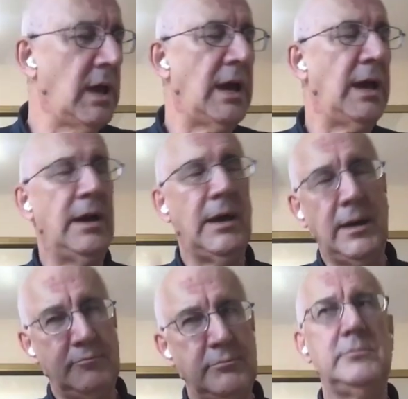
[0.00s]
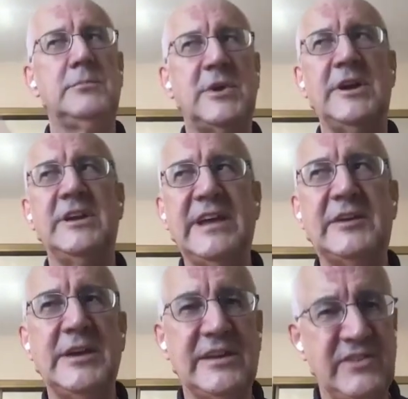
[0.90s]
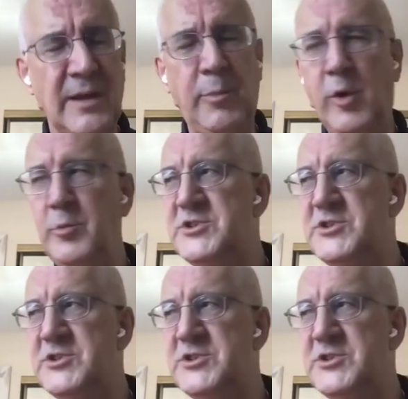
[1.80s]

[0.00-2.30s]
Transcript: I'm going to take an example,